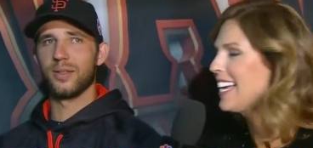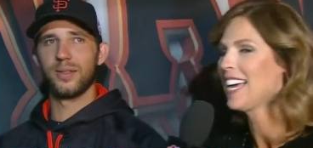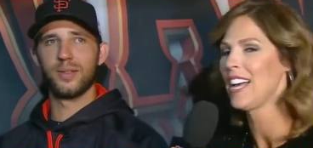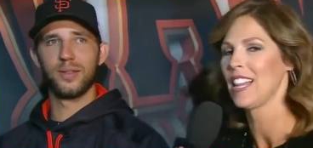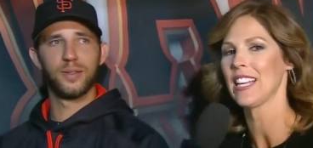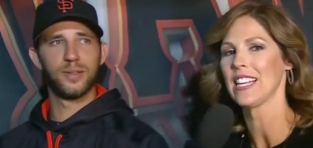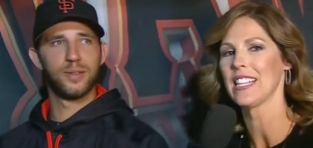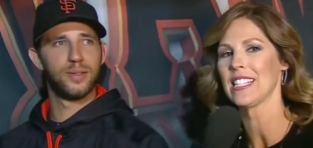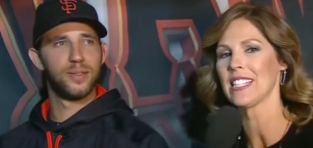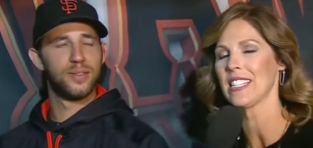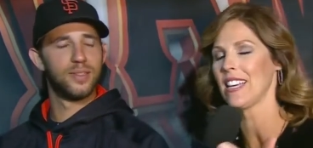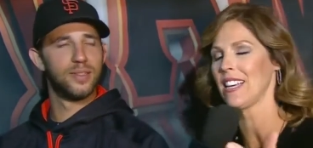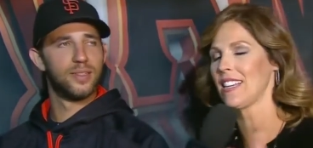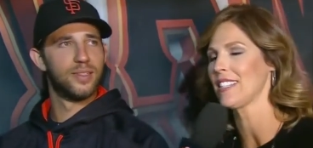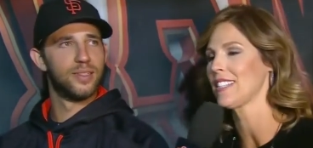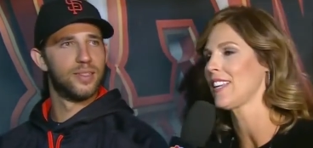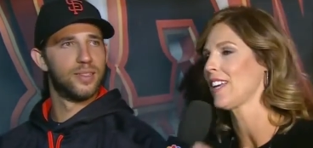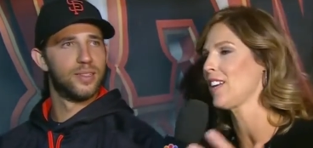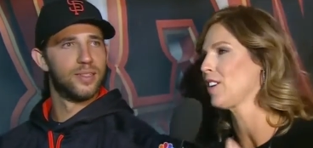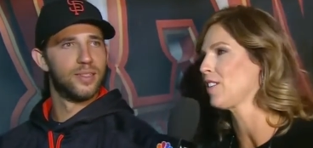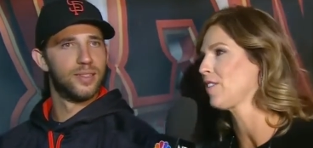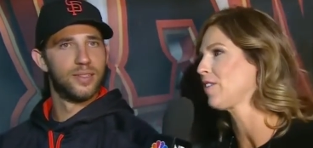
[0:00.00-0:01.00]
Speaker 1: Let's uh,
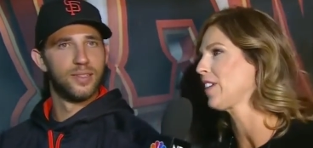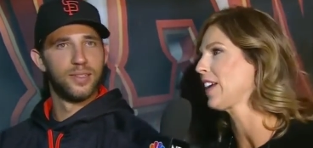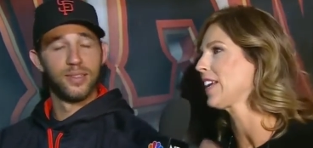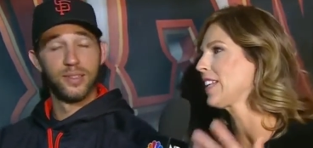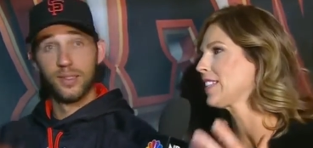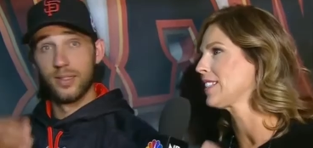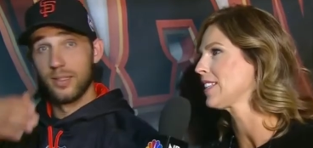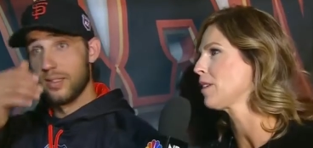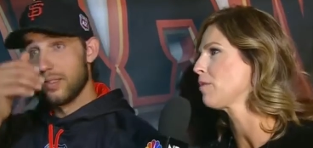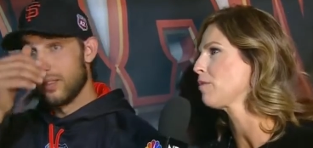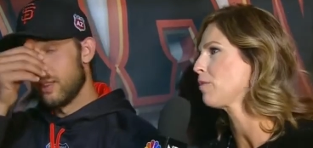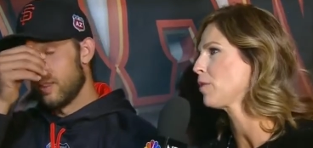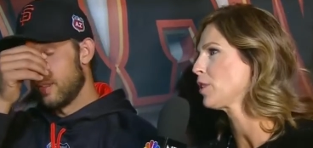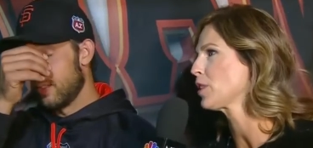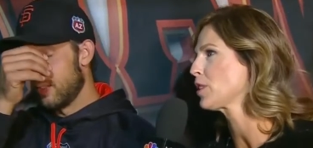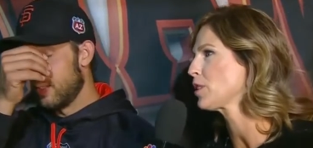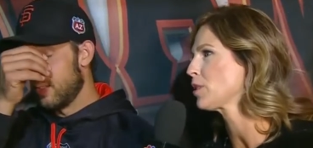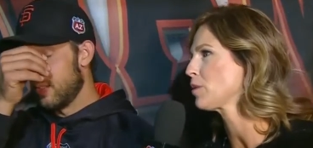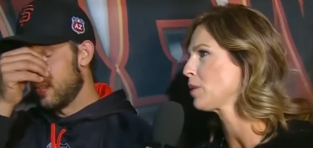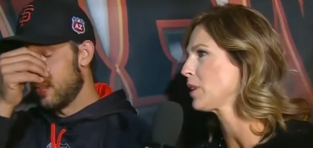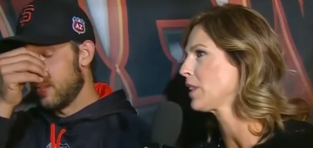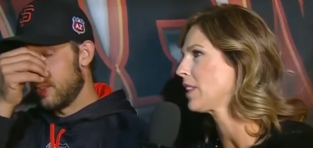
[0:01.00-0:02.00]
settle fans up
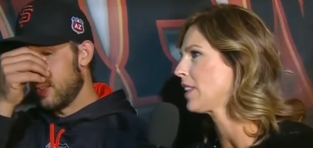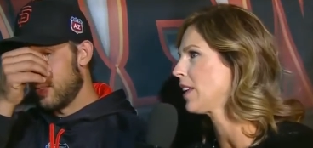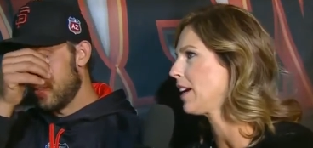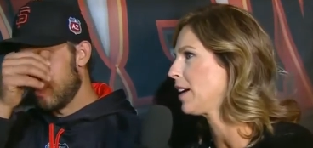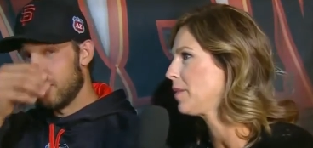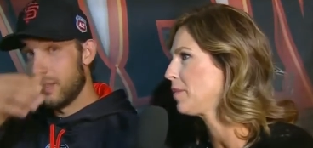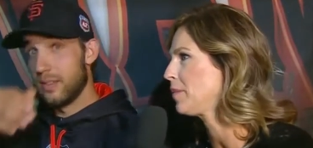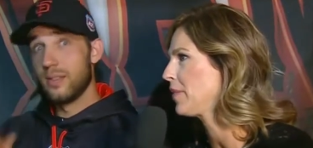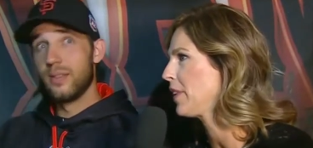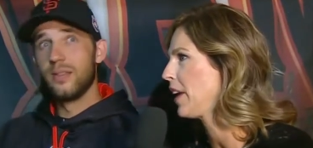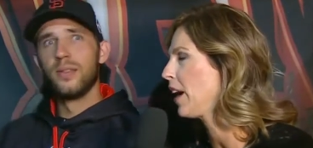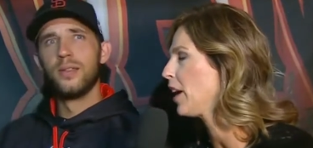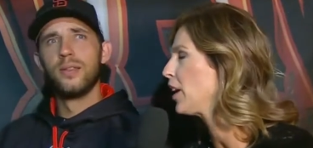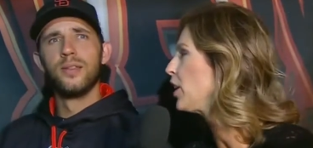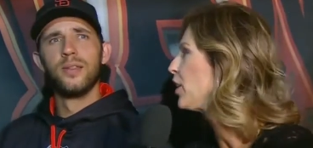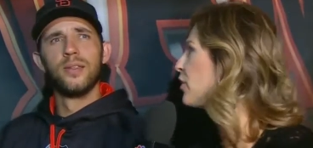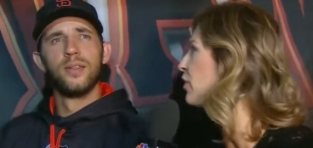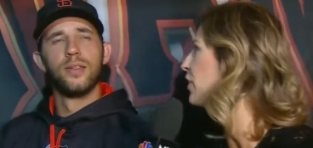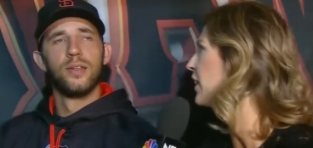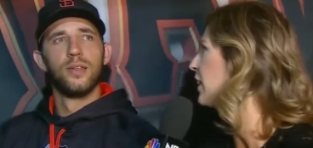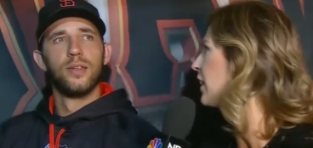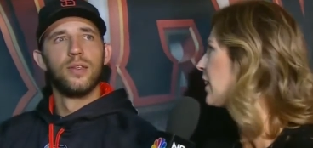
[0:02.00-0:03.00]
first with uh, how
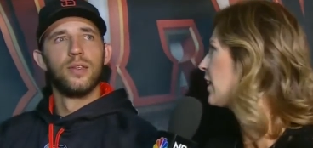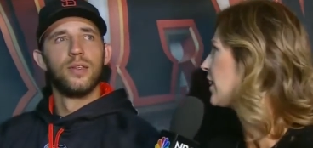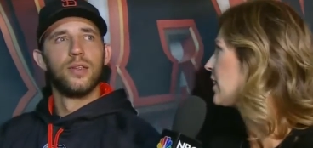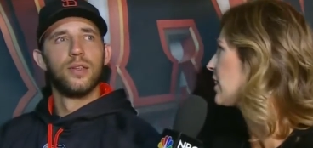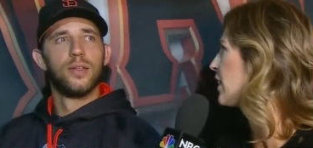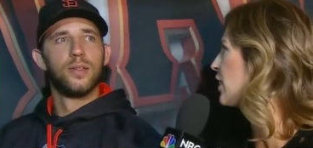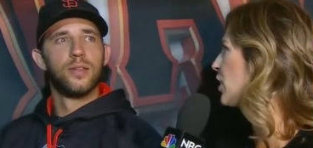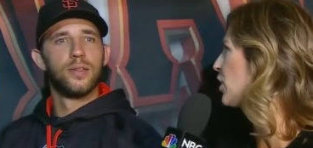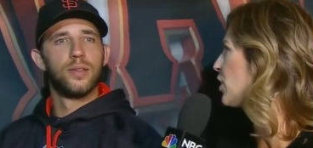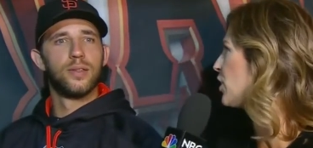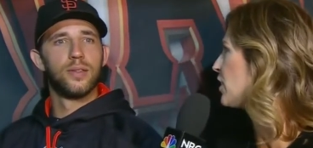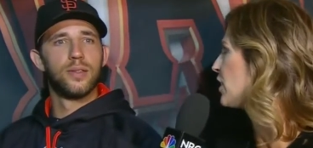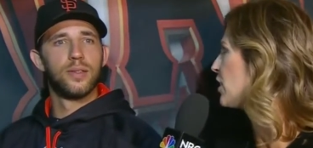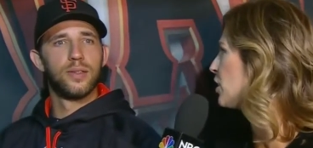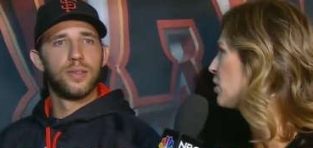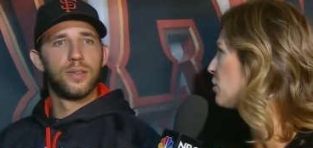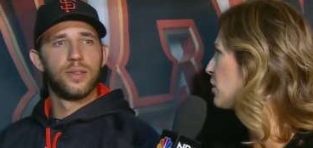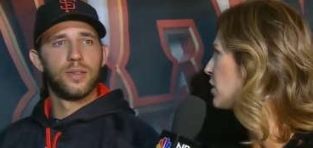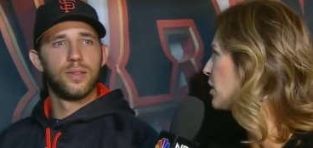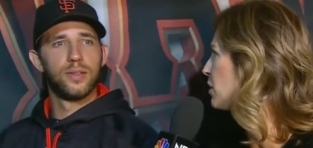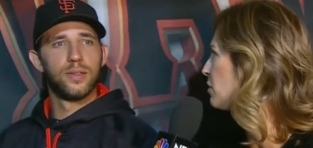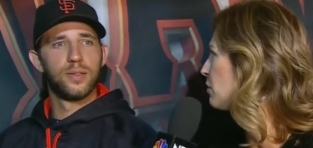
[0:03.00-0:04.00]
you're feeling, because I know you're dealing
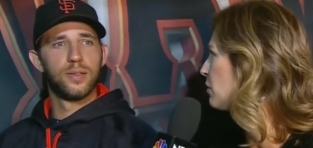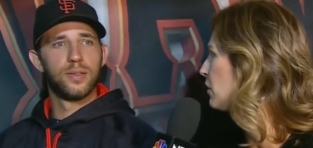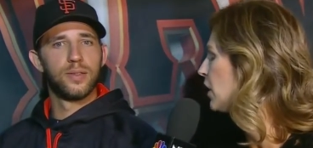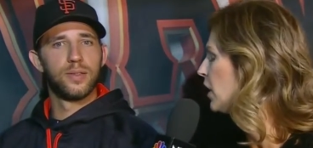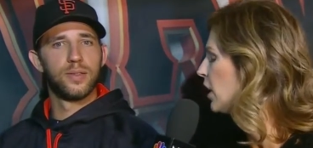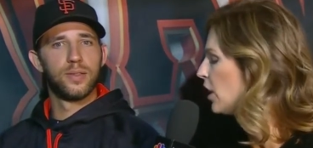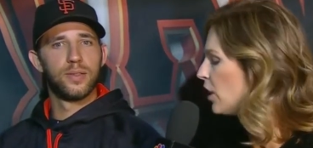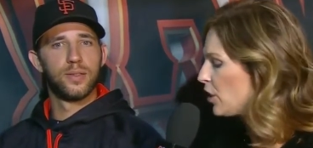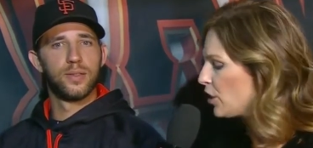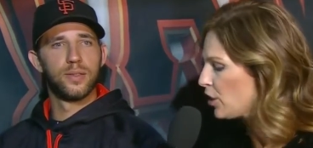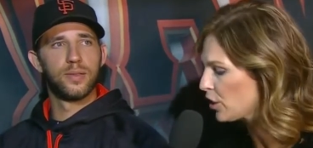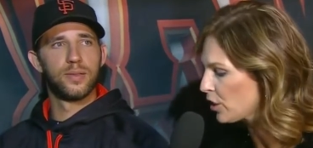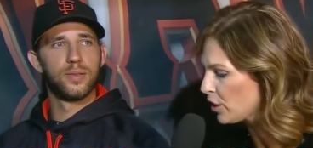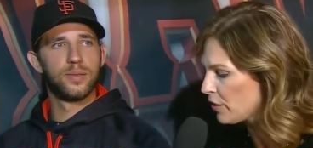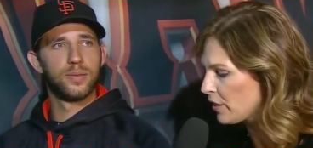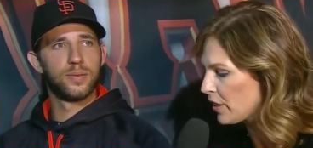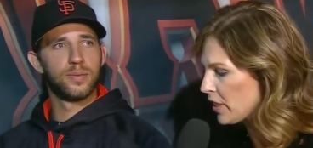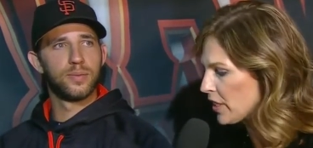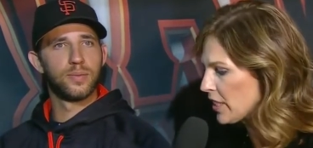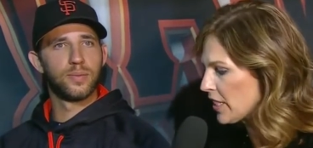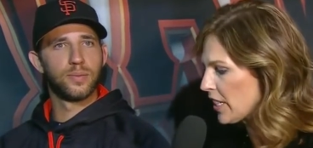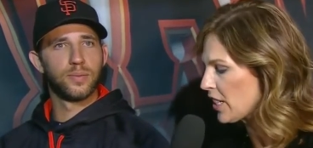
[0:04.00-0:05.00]
with some nerve
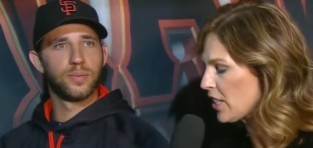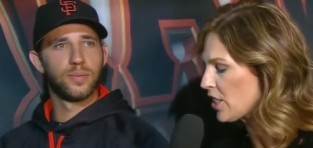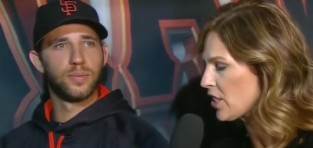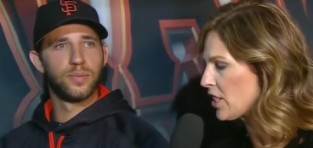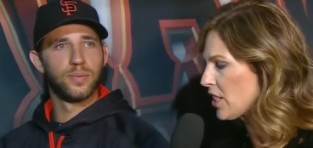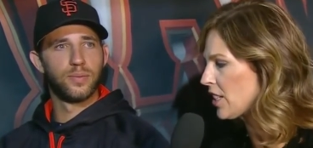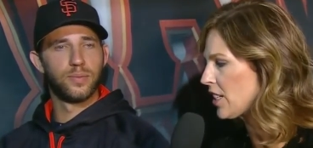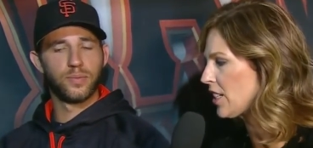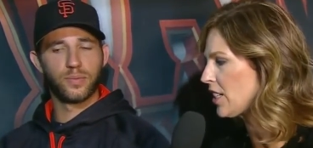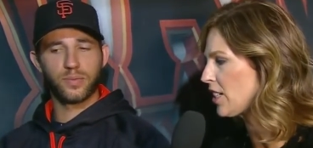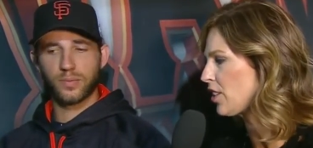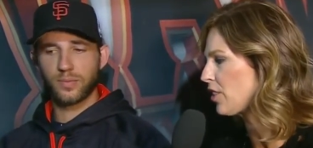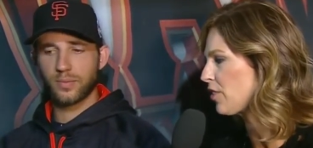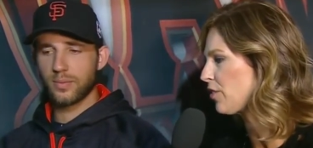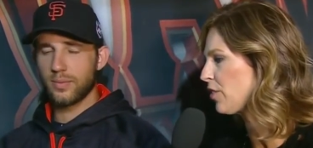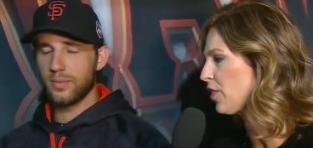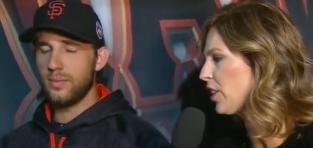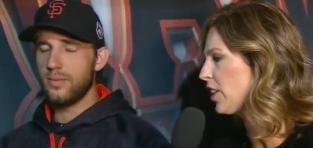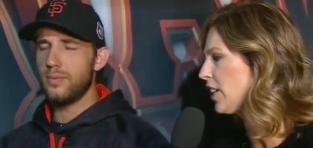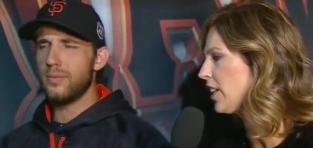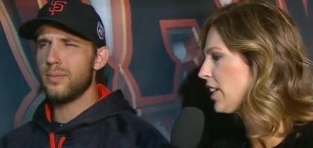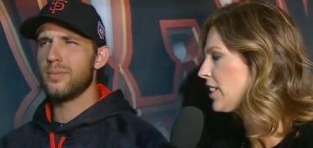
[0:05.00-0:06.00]
irritation in your
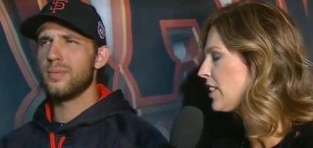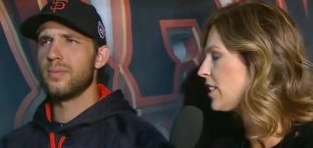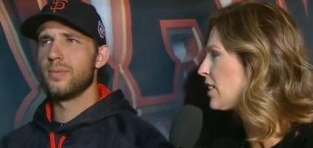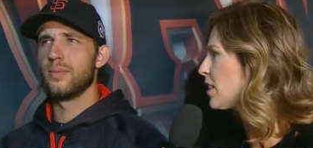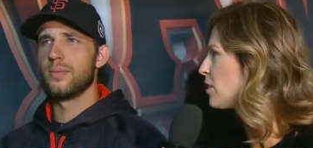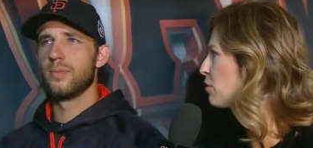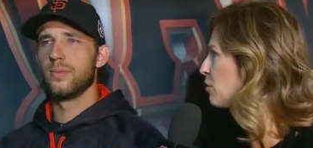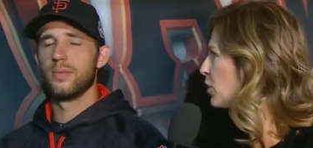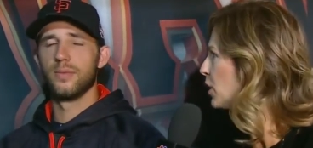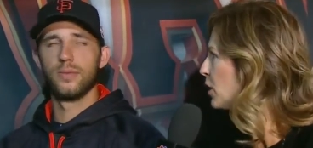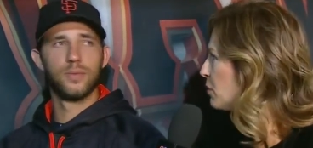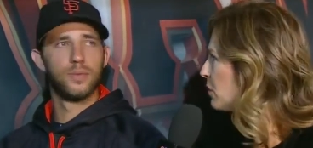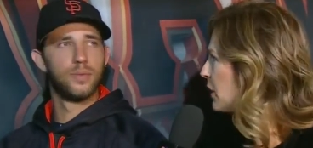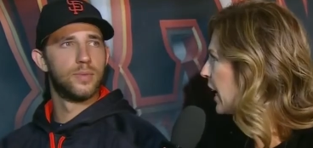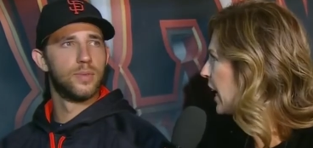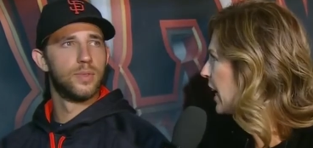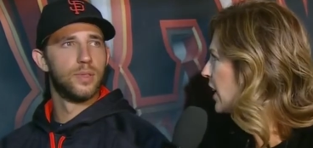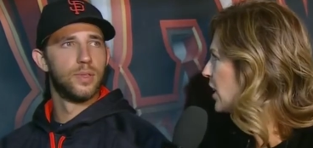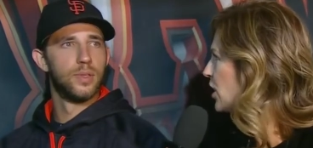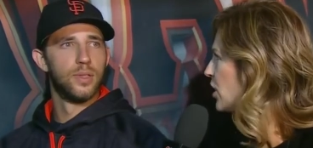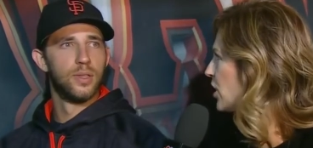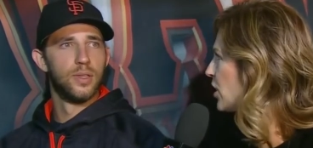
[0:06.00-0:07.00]
foot and some rib cage